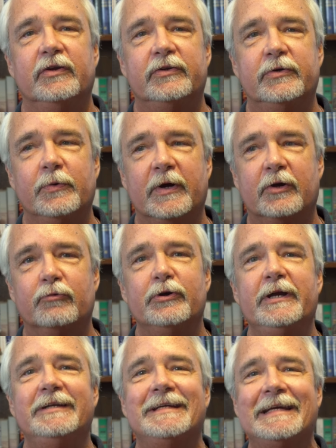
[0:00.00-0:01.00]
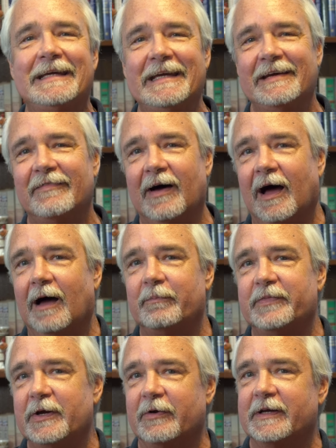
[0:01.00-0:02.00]
to agree to give
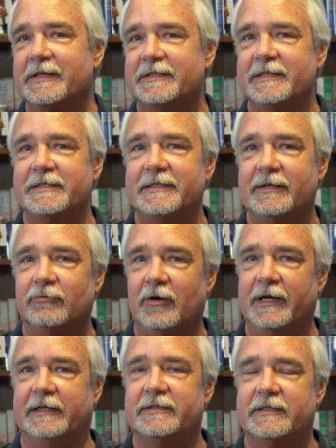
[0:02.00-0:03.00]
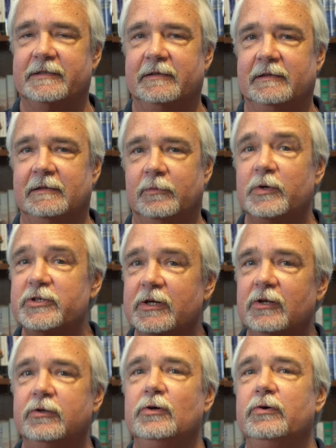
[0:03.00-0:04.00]
up their existing rights, which
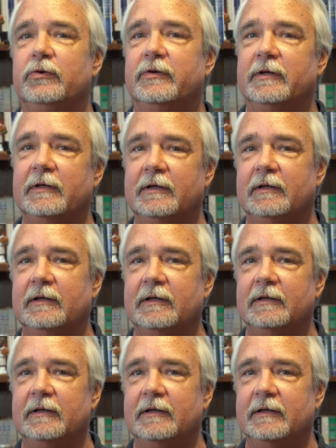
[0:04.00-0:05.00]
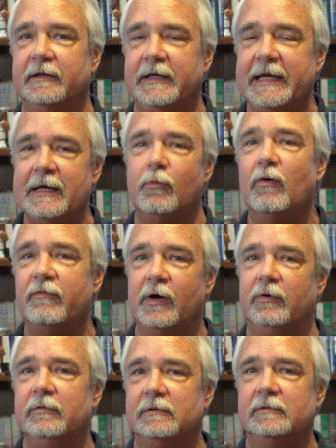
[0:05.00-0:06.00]
include equal
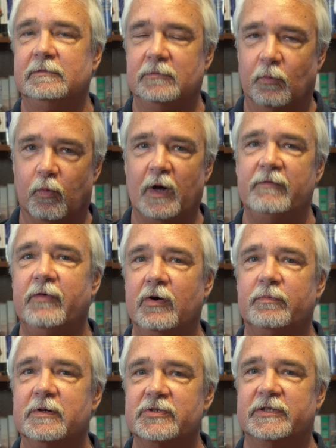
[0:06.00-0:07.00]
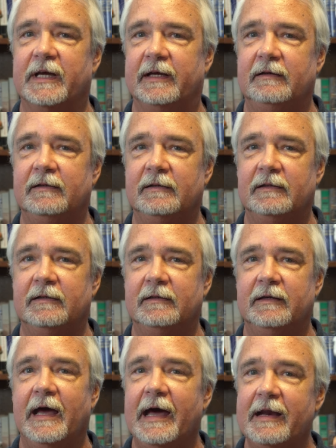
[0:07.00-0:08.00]
vote, one vote per state,
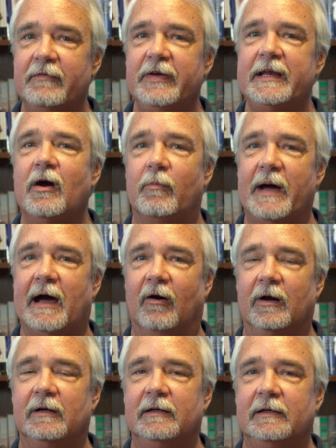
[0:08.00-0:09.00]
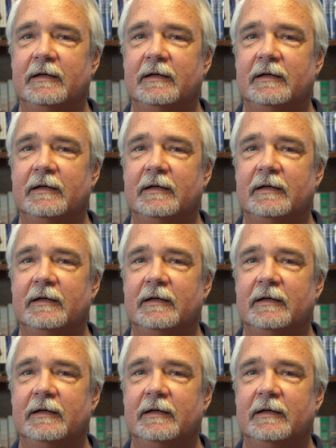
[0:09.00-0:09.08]
and a veto power.